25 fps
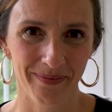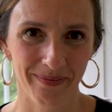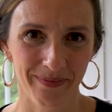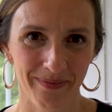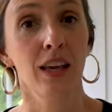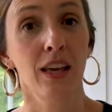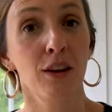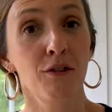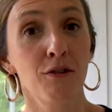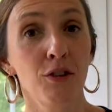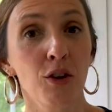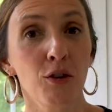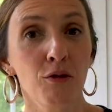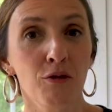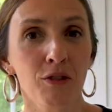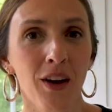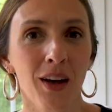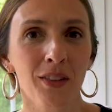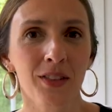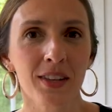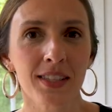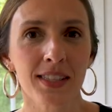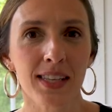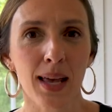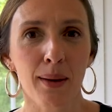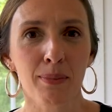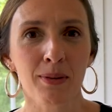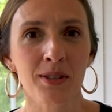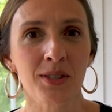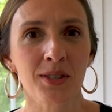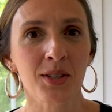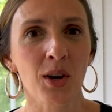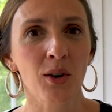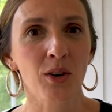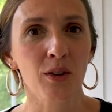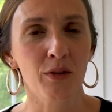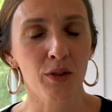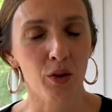If you found this
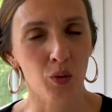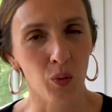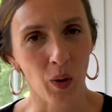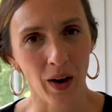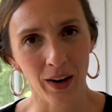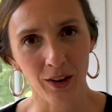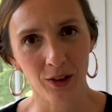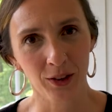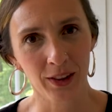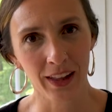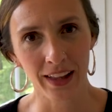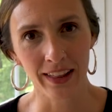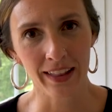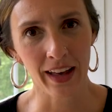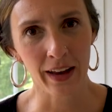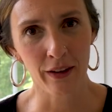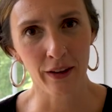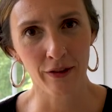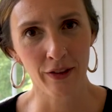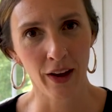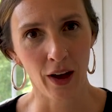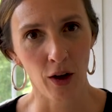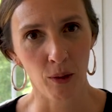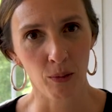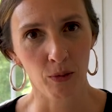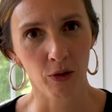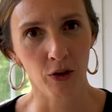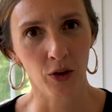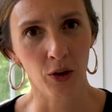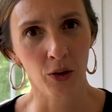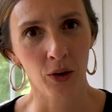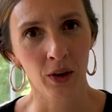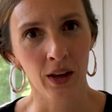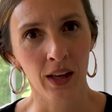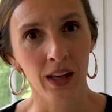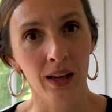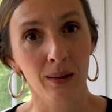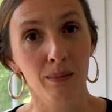episode of The Writerly Life helpful,
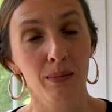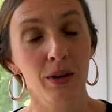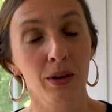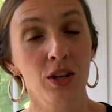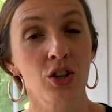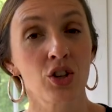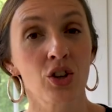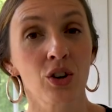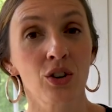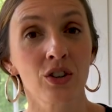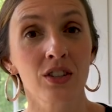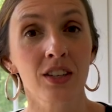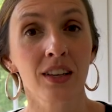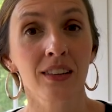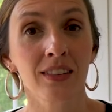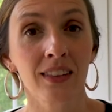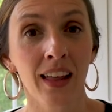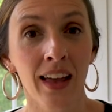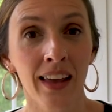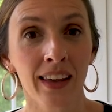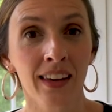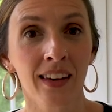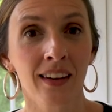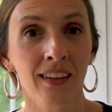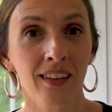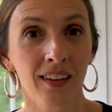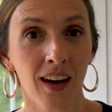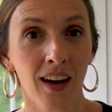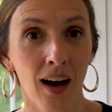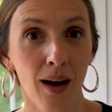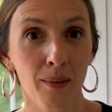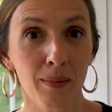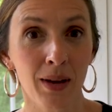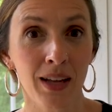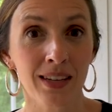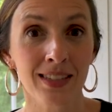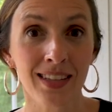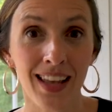be sure to like,
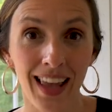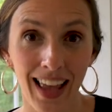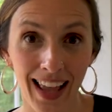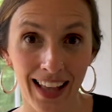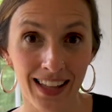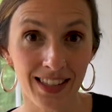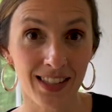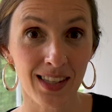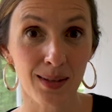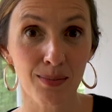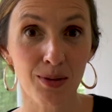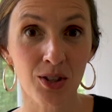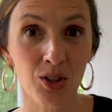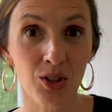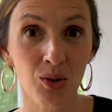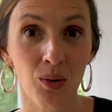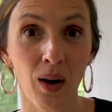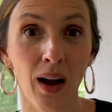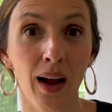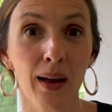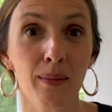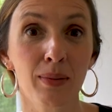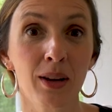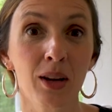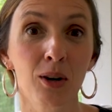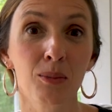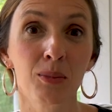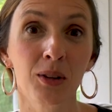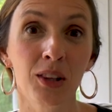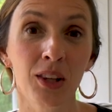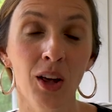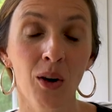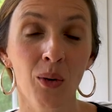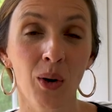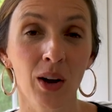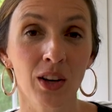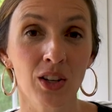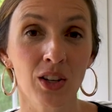comment, and subscribe here
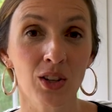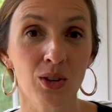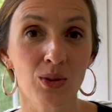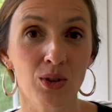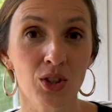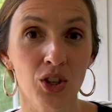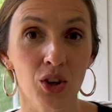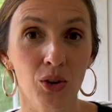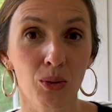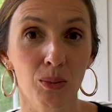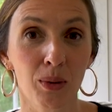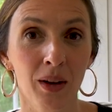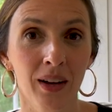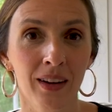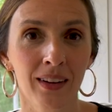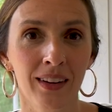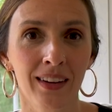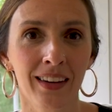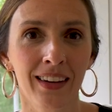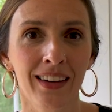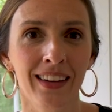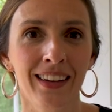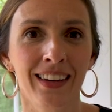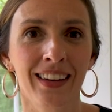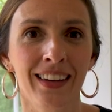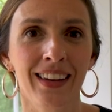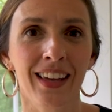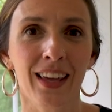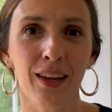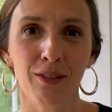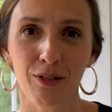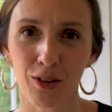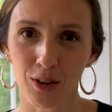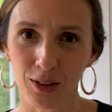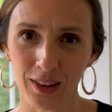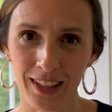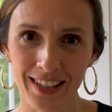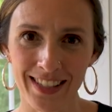below on YouTube. If
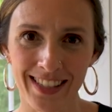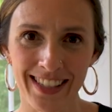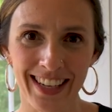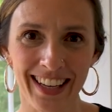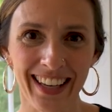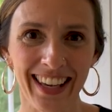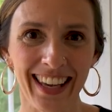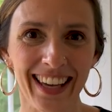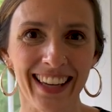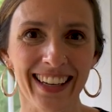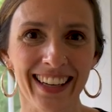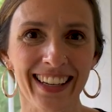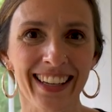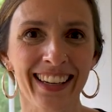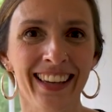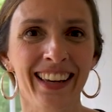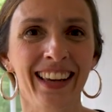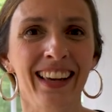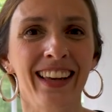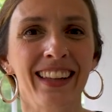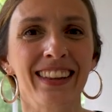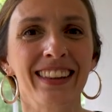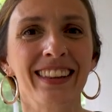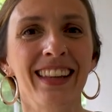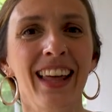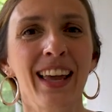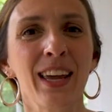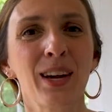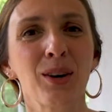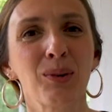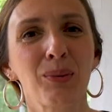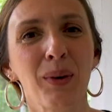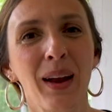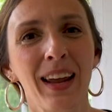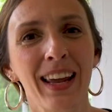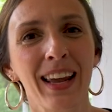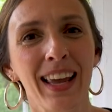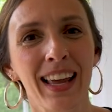you're listening in, like,
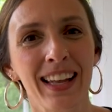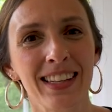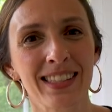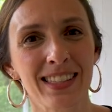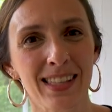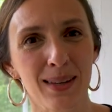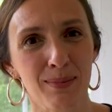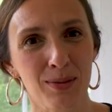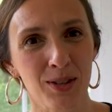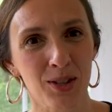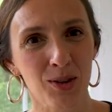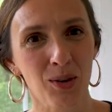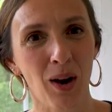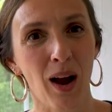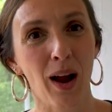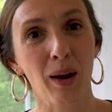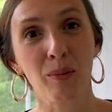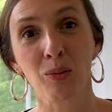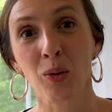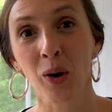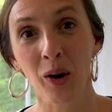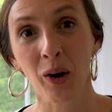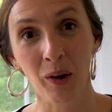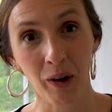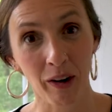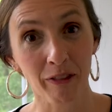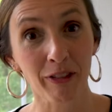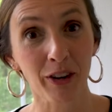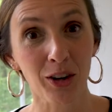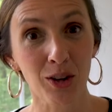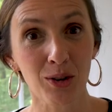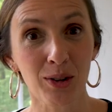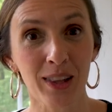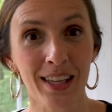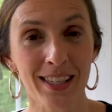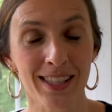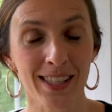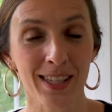rate, and subscribe wherever you
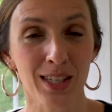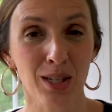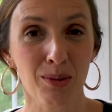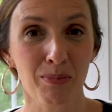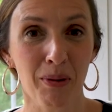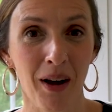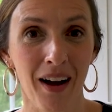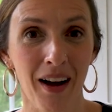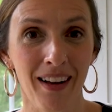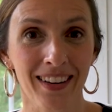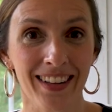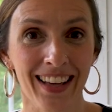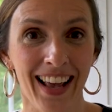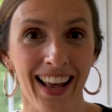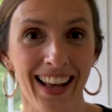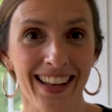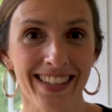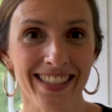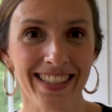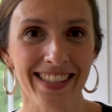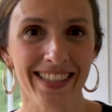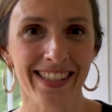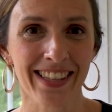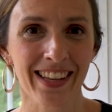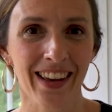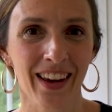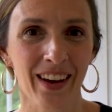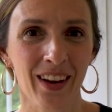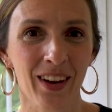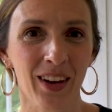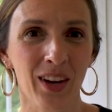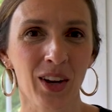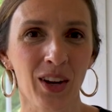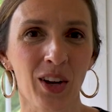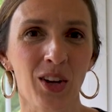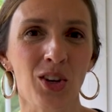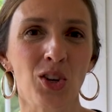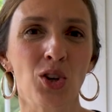listen to podcasts.
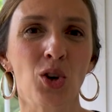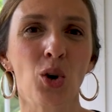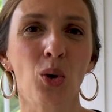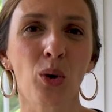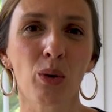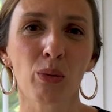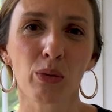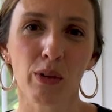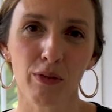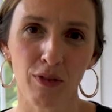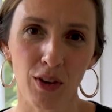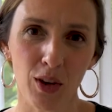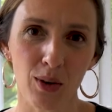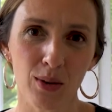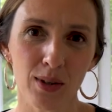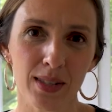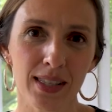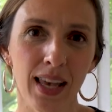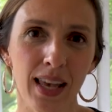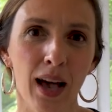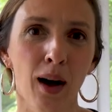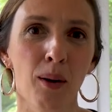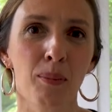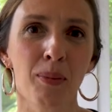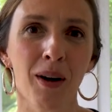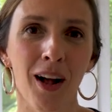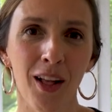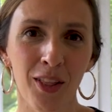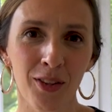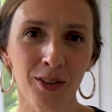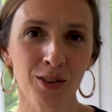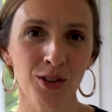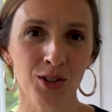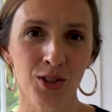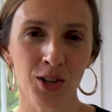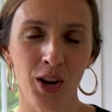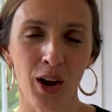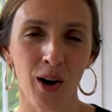Your reviews help
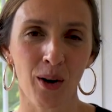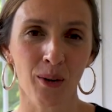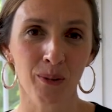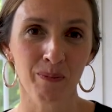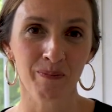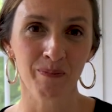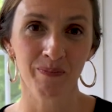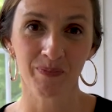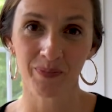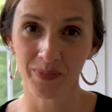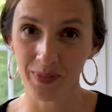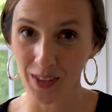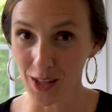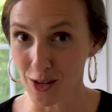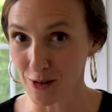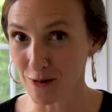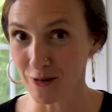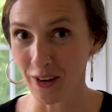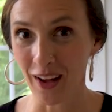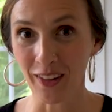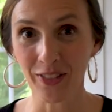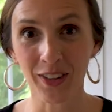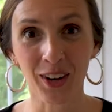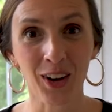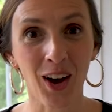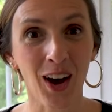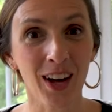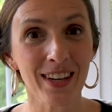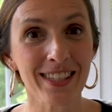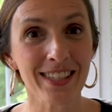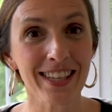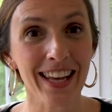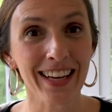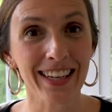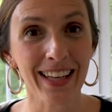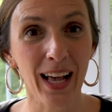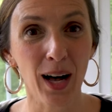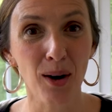others know you found the
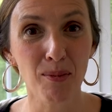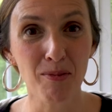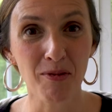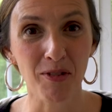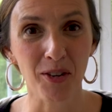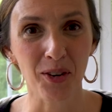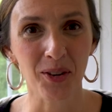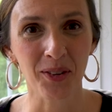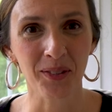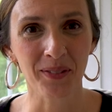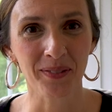content helpful.